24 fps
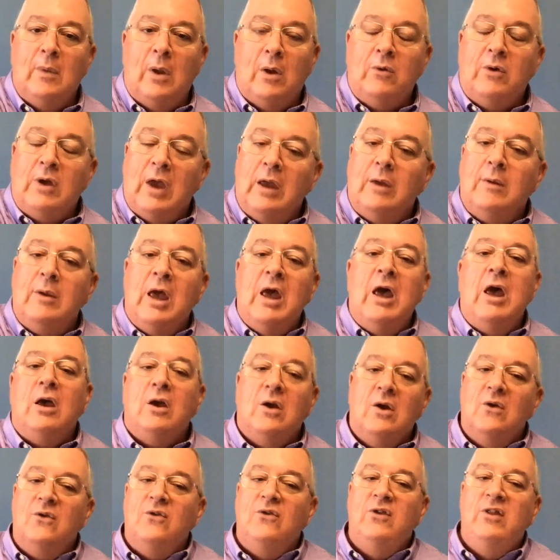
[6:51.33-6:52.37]
Okay,
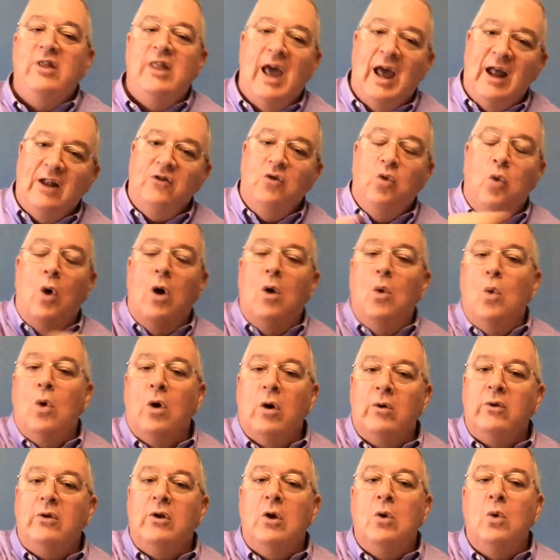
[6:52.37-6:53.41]
because that's what
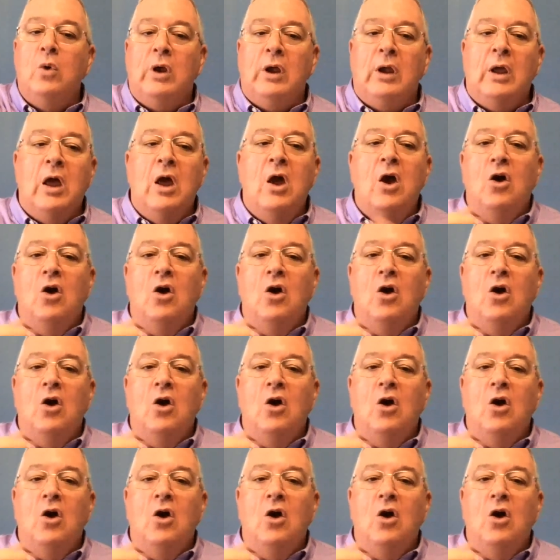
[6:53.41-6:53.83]
we're doing.